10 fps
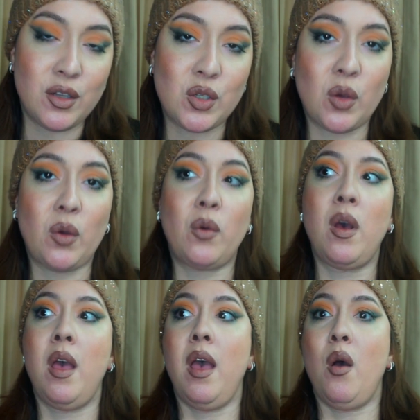So
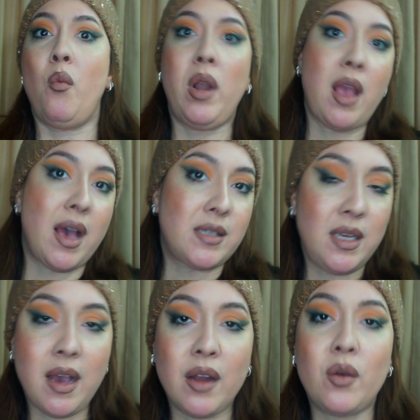as he
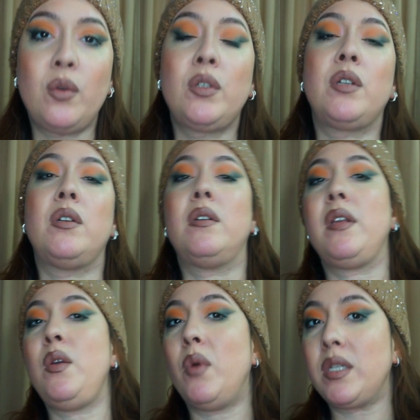got older
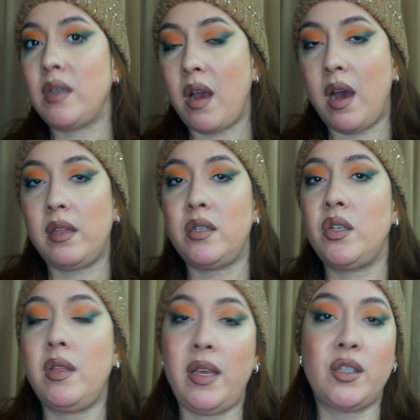and he went to college
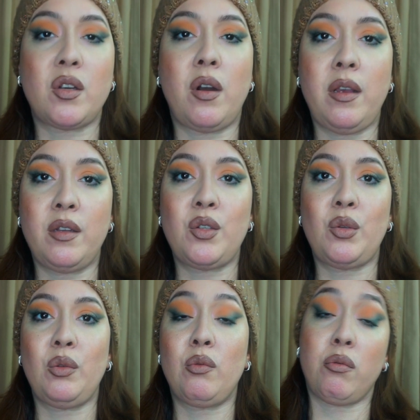and they started
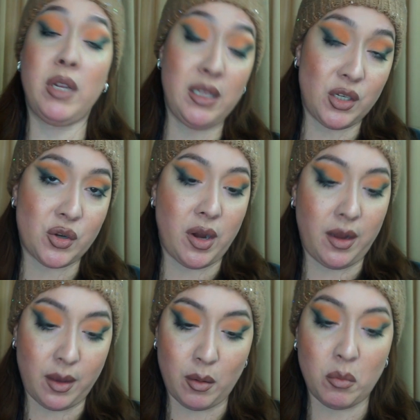to really train
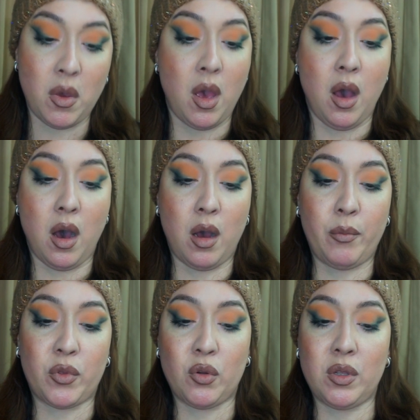him
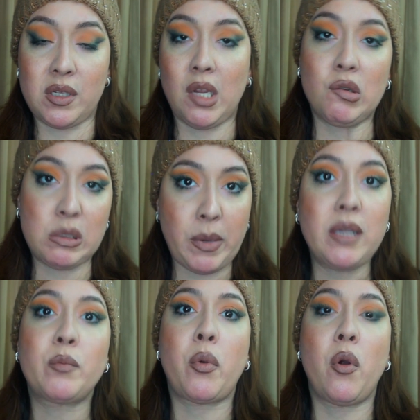through the secret
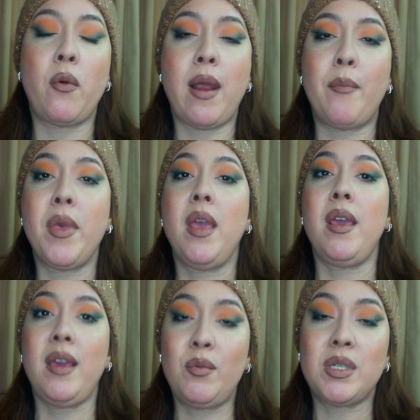space program,
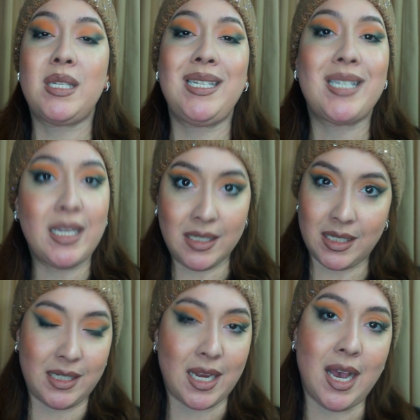he was
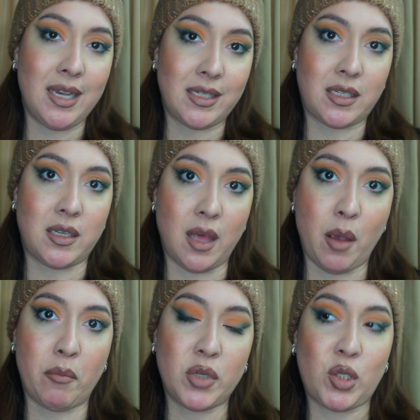desensitized to them.